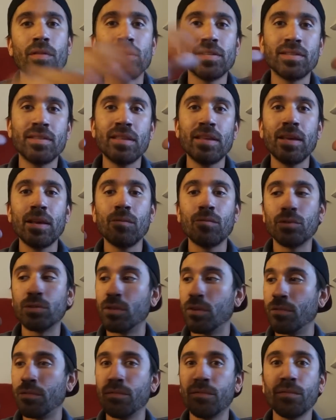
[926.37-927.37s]
This thing was
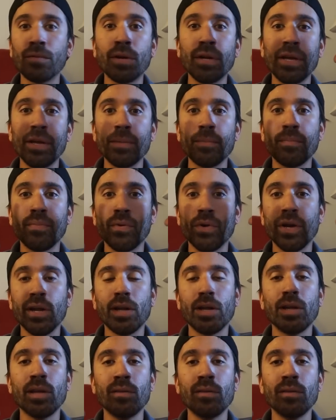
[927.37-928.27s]
a freaking brick.